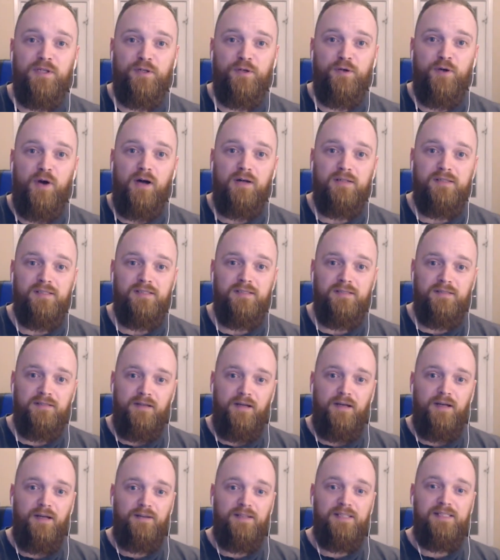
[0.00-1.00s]
across.
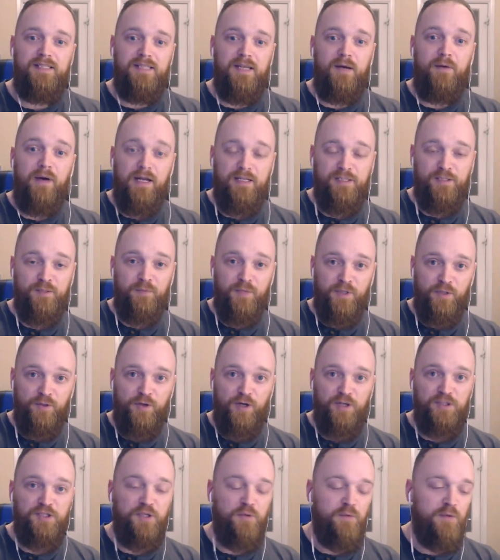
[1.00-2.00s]
Uh, this is how I stumbled
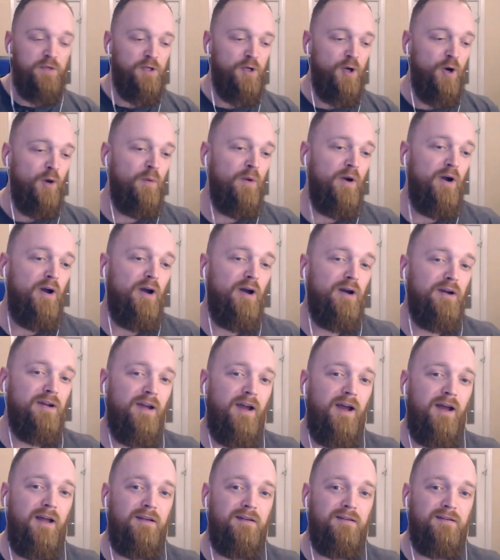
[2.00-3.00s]
across you and your work,
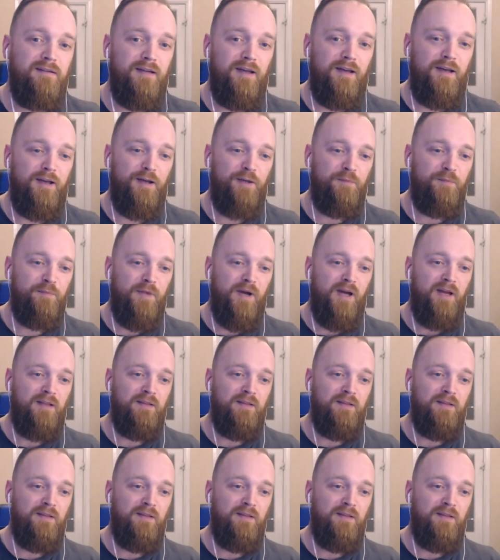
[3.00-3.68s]
and um,